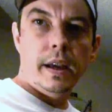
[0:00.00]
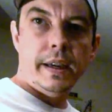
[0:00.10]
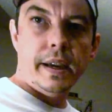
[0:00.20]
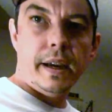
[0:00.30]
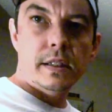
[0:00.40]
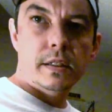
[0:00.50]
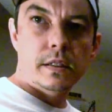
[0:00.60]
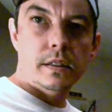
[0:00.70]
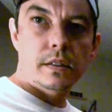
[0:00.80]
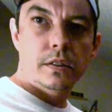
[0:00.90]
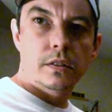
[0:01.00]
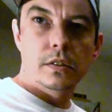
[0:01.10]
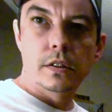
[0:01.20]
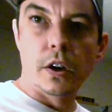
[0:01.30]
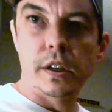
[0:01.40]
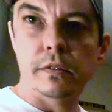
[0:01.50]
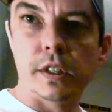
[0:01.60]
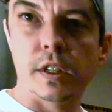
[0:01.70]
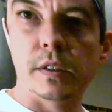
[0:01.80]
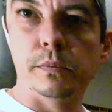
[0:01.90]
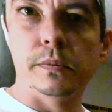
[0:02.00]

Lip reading: Hey guys, this is Tony from